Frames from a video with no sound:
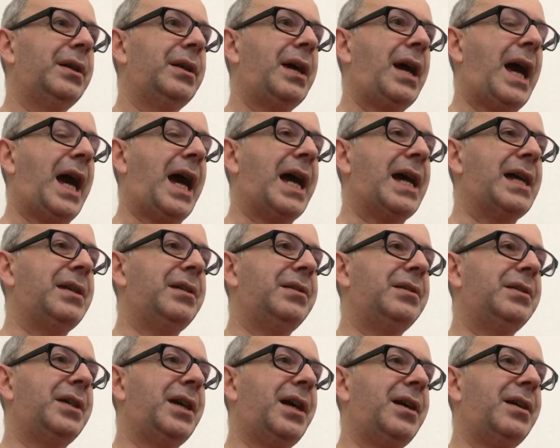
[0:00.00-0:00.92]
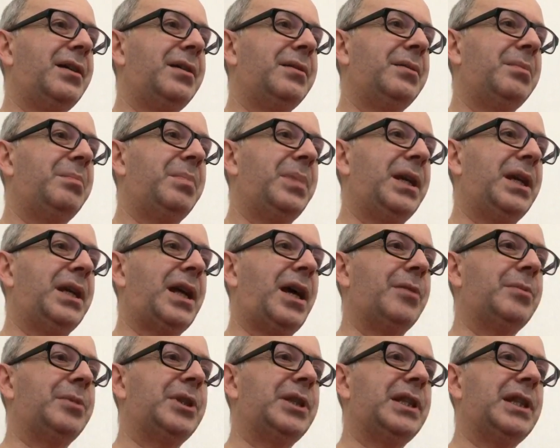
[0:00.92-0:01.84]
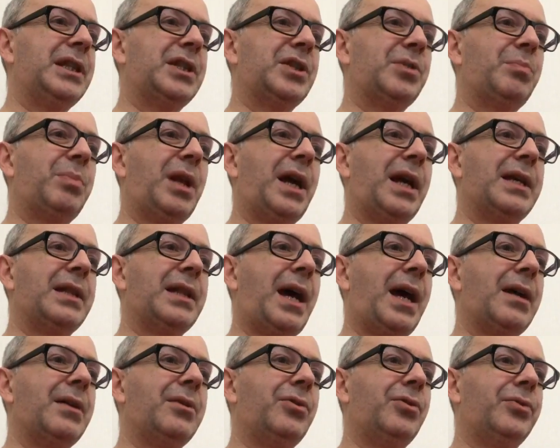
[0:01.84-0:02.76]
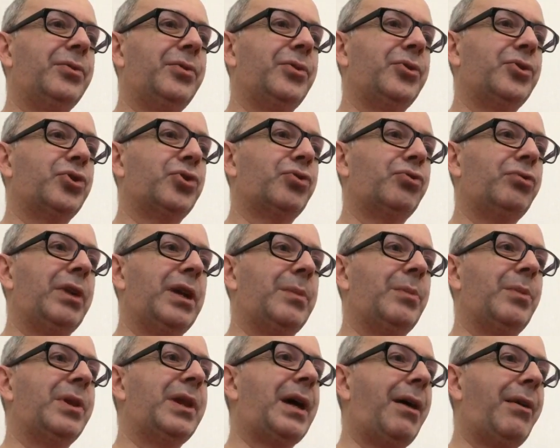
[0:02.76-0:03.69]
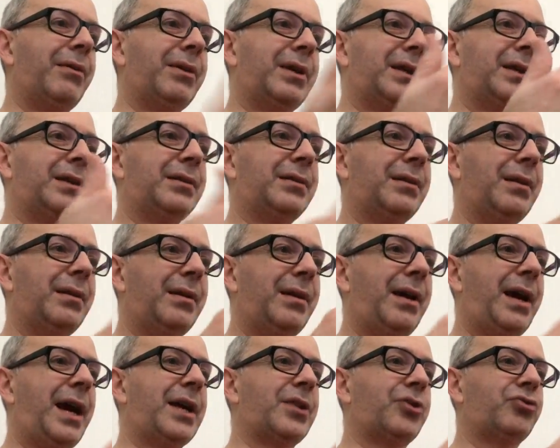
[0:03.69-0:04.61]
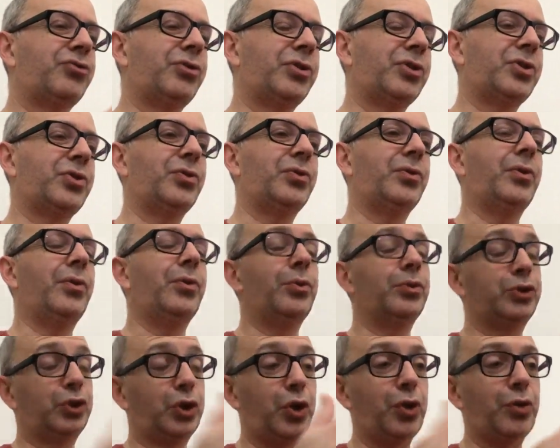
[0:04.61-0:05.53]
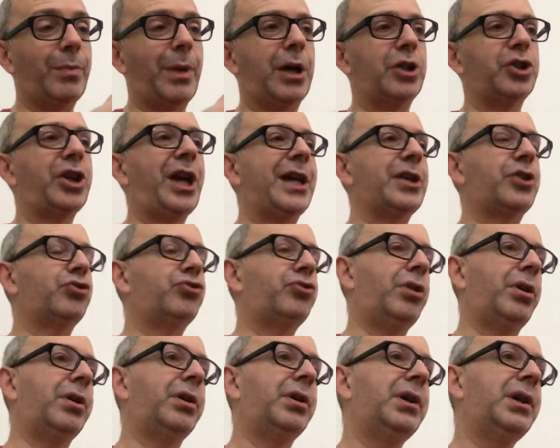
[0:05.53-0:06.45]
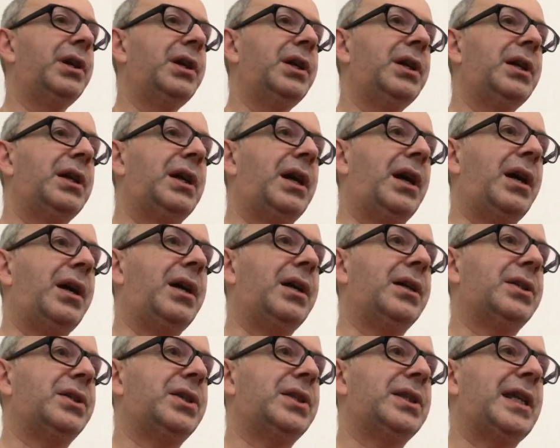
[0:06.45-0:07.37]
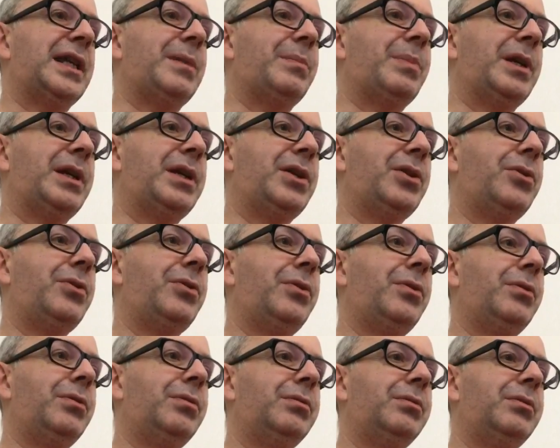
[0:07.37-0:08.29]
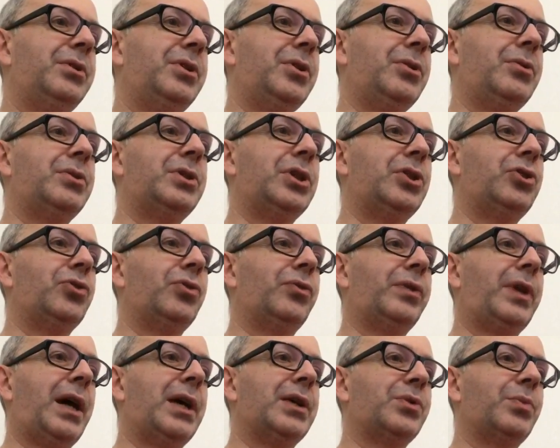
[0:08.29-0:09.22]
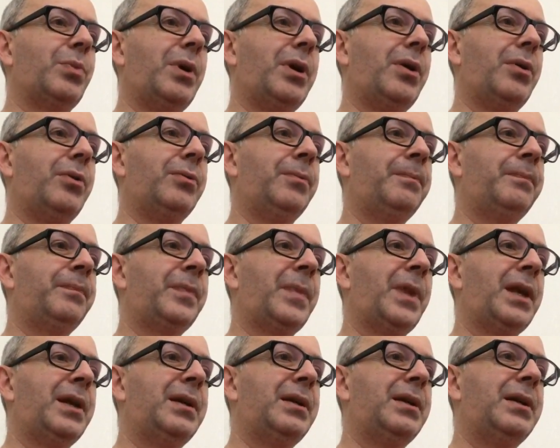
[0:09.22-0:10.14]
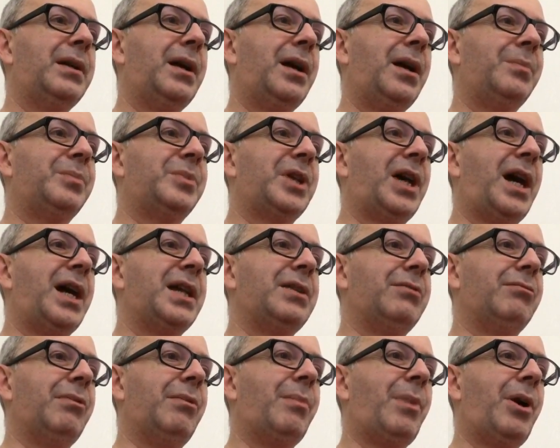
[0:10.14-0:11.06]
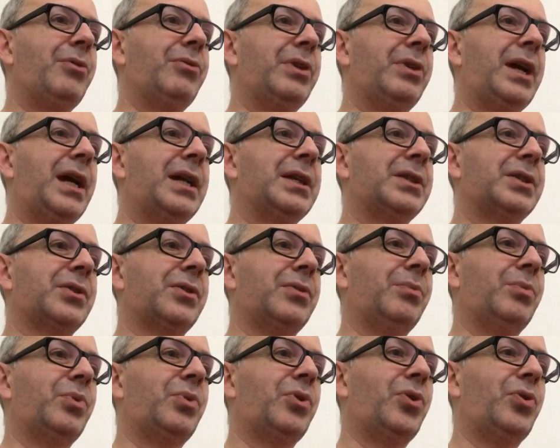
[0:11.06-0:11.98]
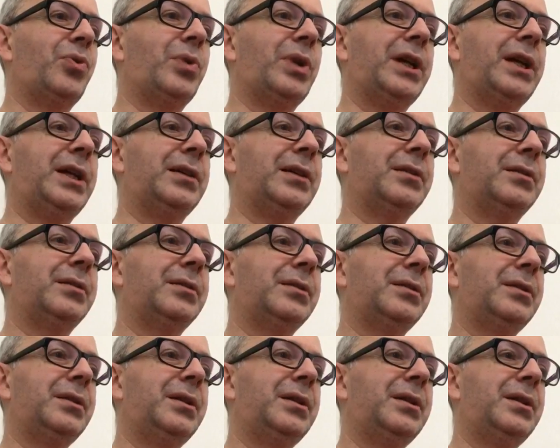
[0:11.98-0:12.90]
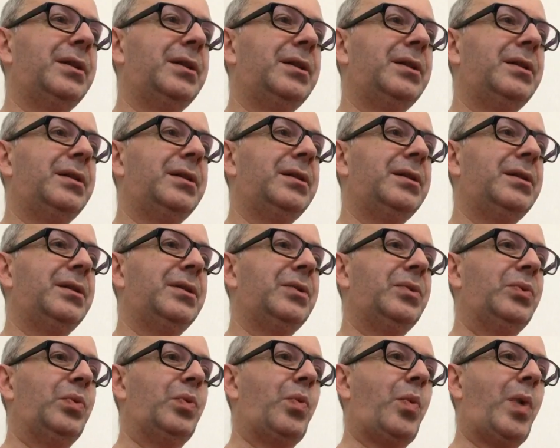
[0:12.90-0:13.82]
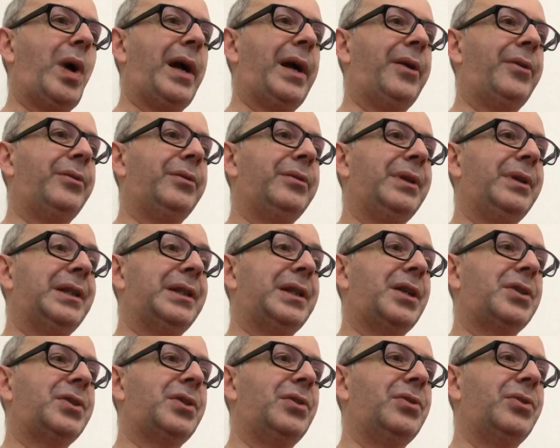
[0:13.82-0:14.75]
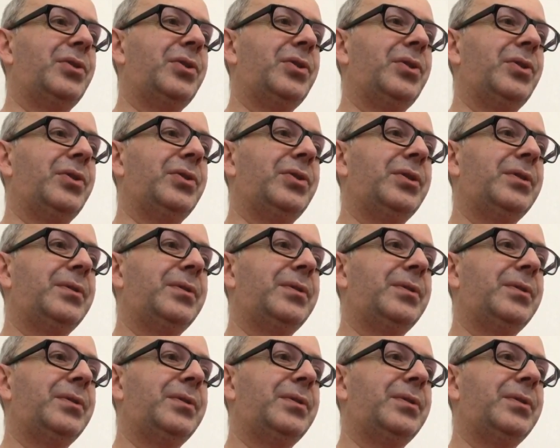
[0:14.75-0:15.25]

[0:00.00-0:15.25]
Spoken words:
and being able to display that on the screen without extra or too much extra CPU usage on that as well. Up to 8 remote guests can call in. Wow, it does look good.